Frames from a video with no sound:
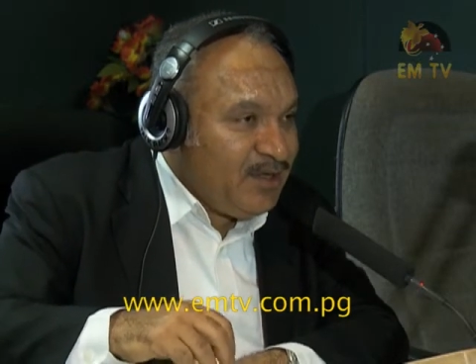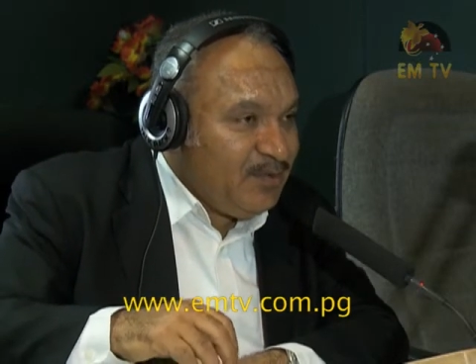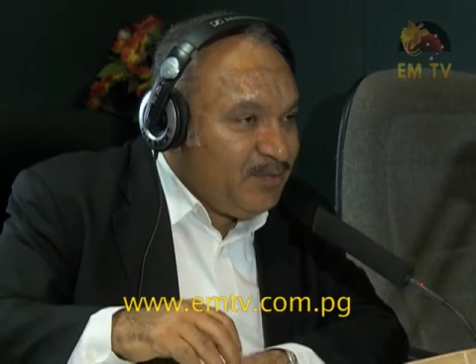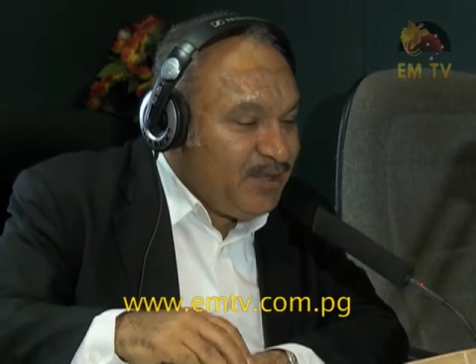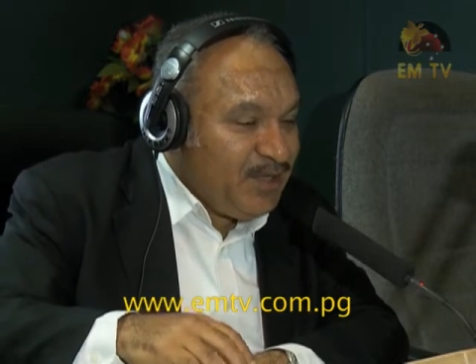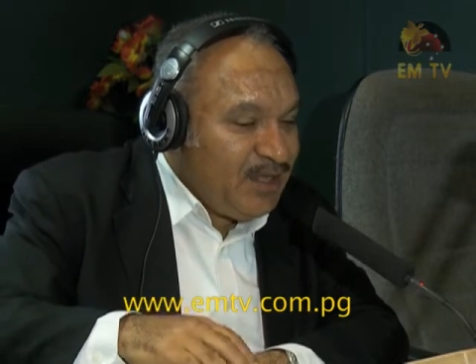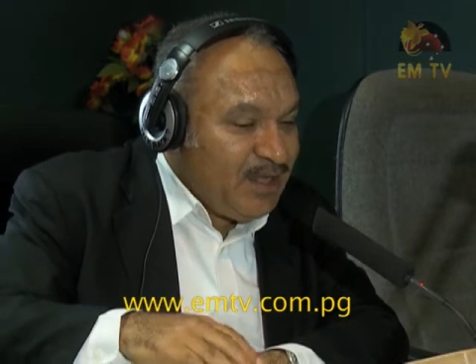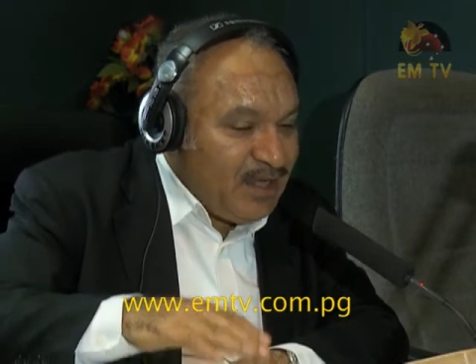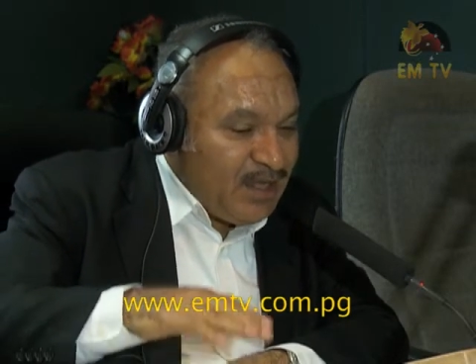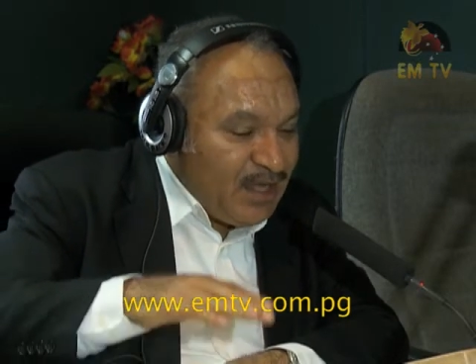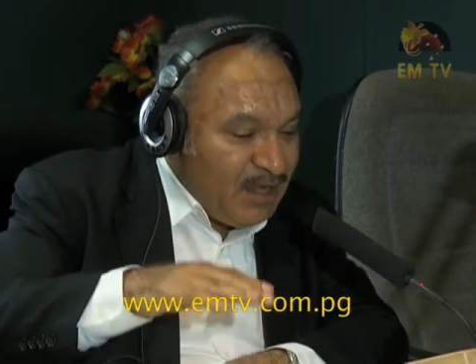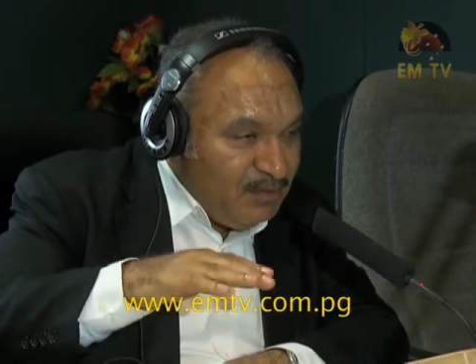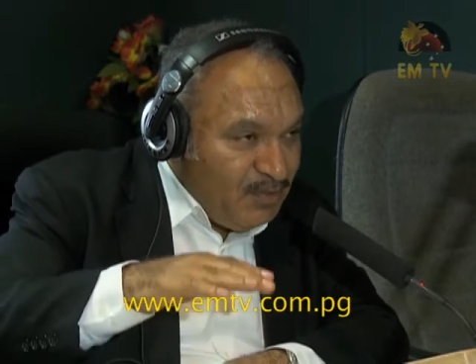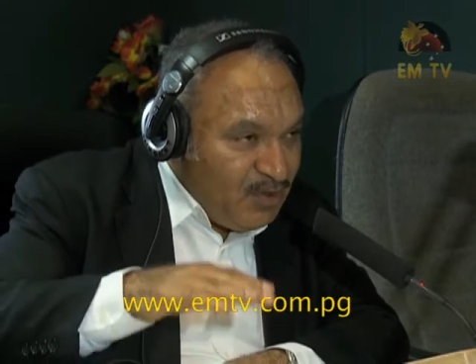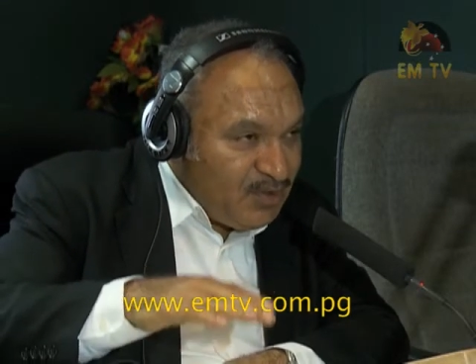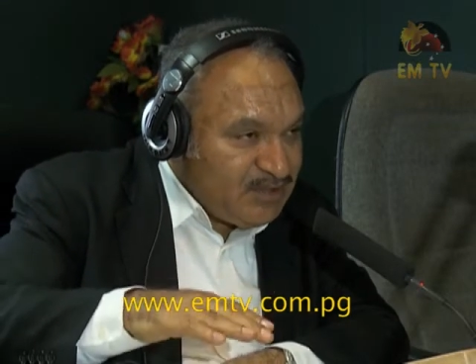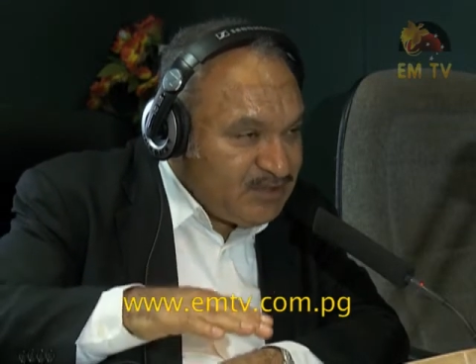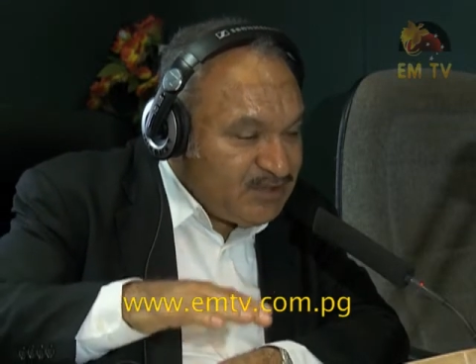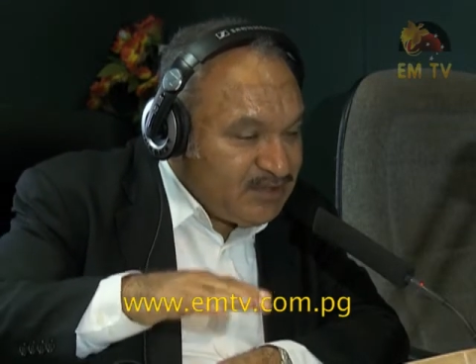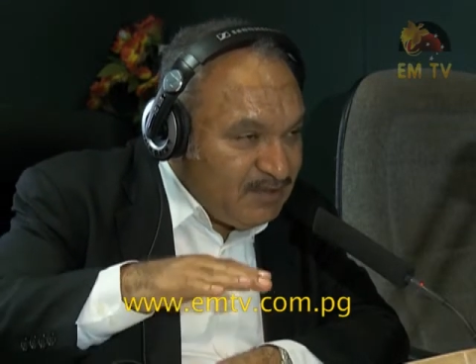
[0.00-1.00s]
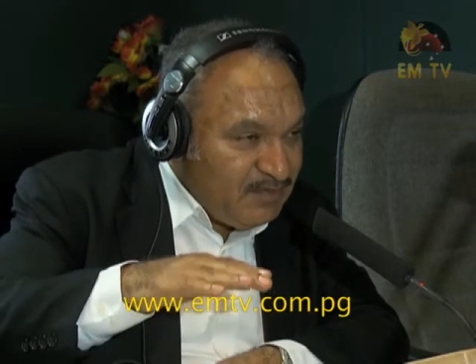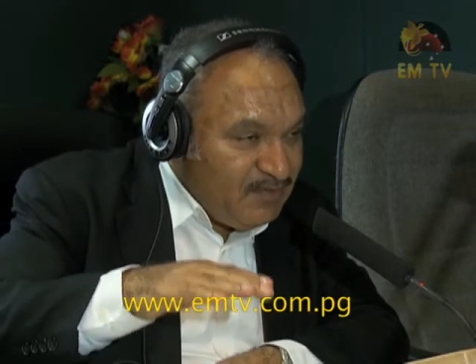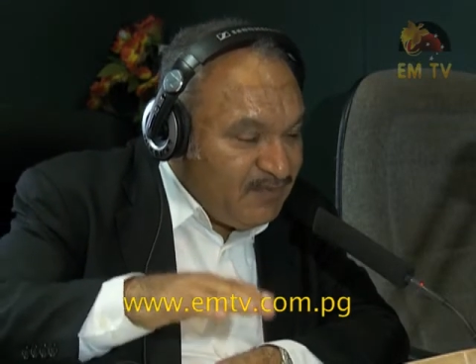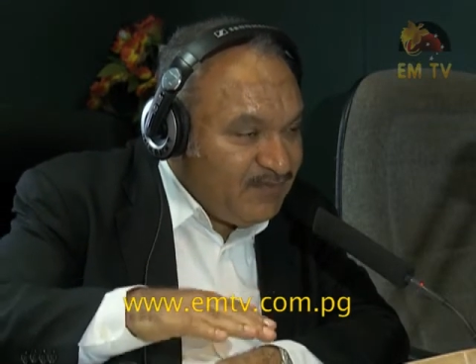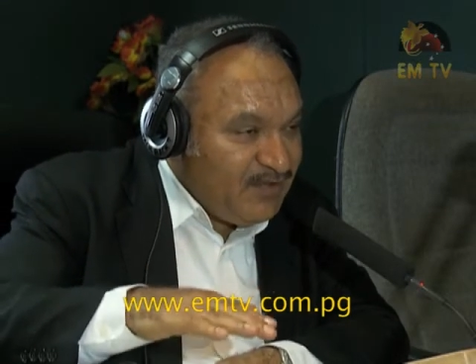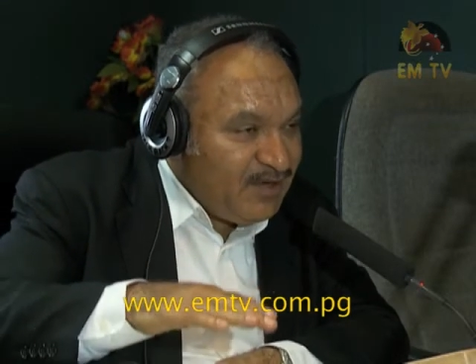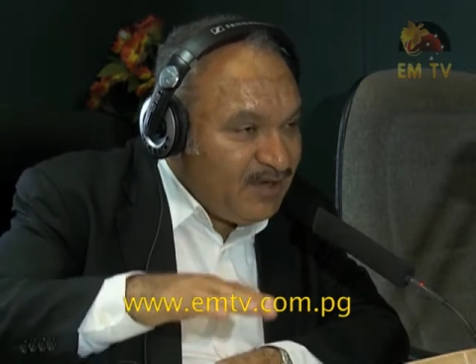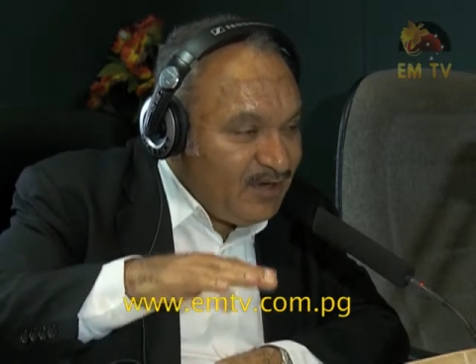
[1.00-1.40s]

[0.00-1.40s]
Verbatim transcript: we are amongst some of the